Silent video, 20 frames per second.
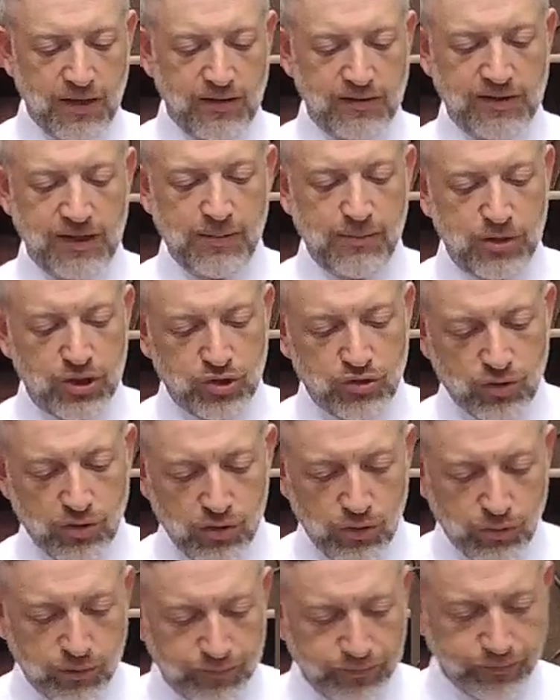same is
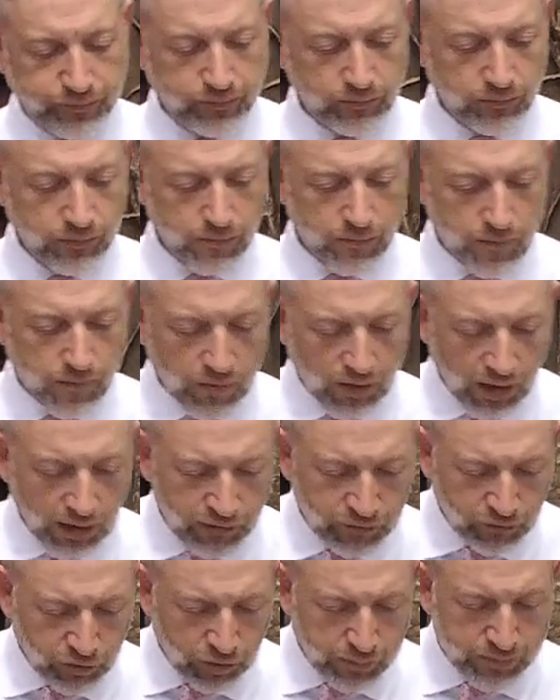true
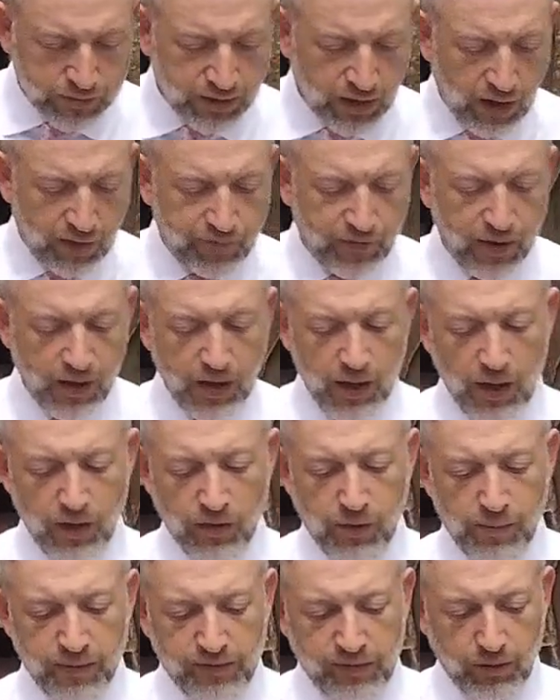in terms of
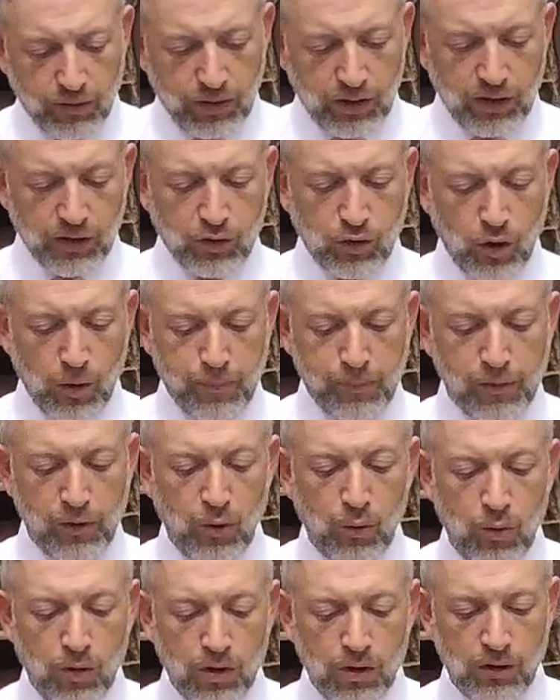the material and
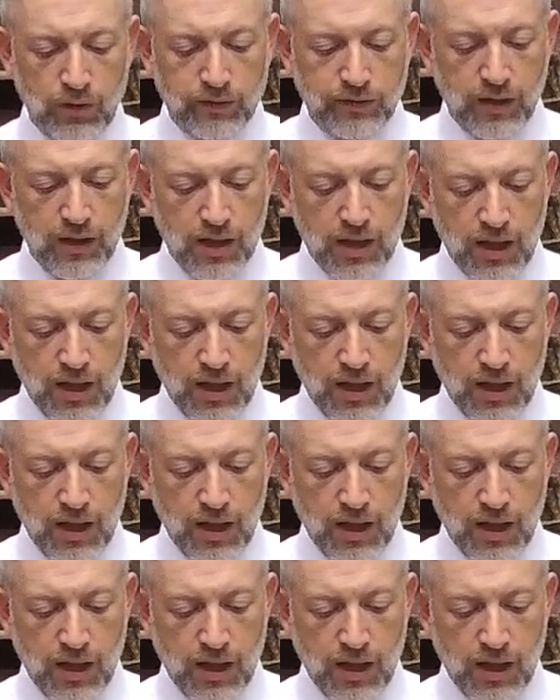corporeal world.